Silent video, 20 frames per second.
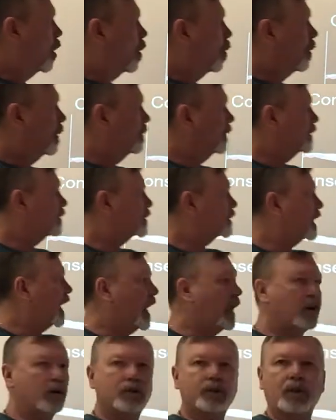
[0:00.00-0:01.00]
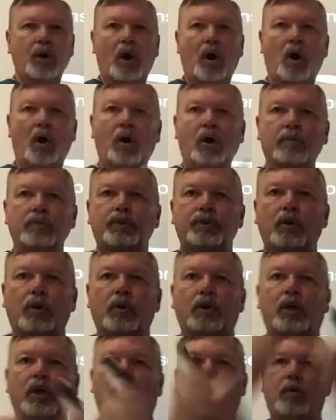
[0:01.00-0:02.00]
When the skater's arms are
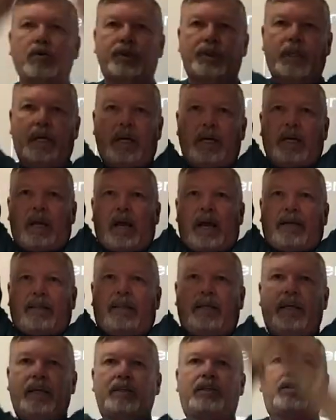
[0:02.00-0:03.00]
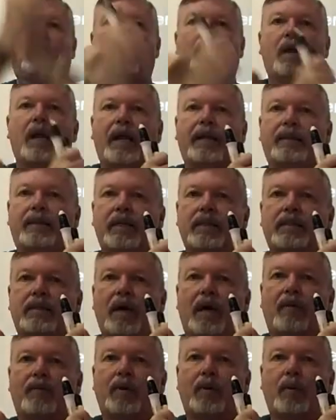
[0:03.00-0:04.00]
close in like this or like this,
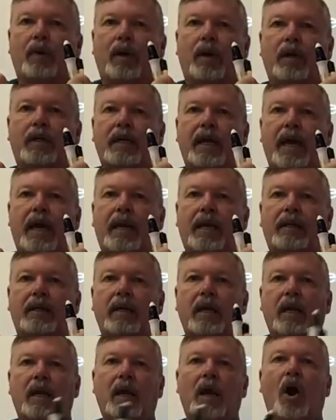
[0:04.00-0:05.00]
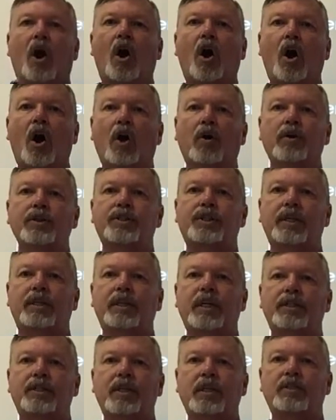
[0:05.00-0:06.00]
however you want to look at it, r is the
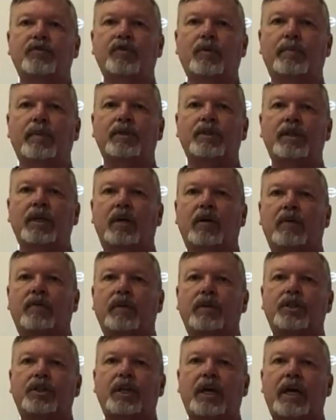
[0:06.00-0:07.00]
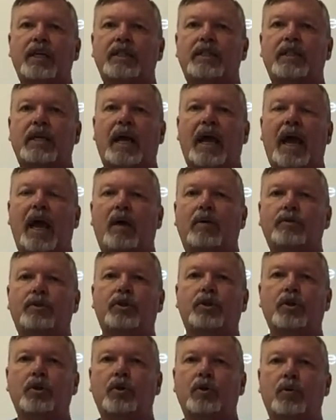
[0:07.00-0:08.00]
distance from the center of the chest out
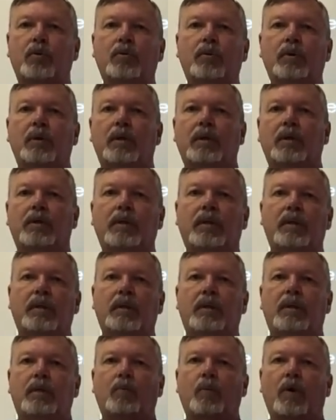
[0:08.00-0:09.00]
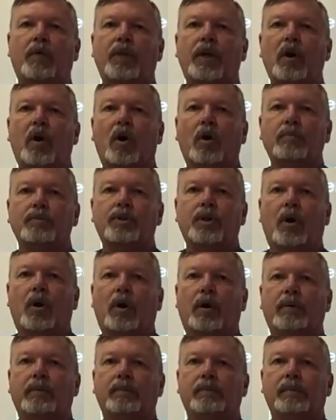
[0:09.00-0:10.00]
to where the arms
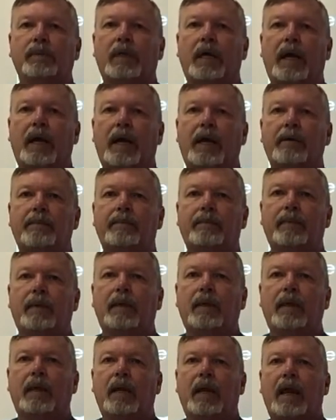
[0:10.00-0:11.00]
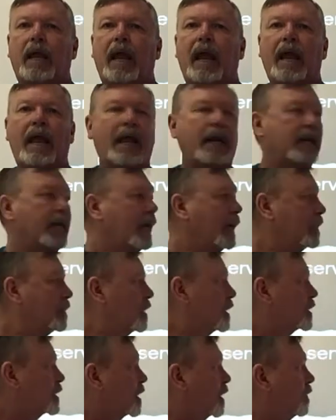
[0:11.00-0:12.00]
are, okay? And in
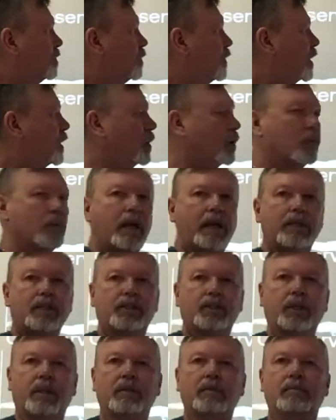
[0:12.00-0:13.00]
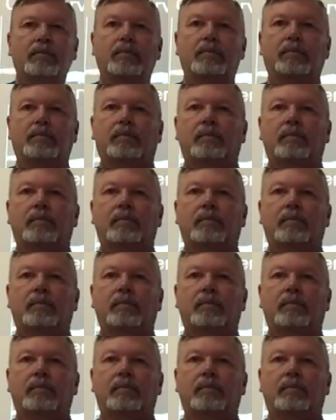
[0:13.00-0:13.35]
this configuration,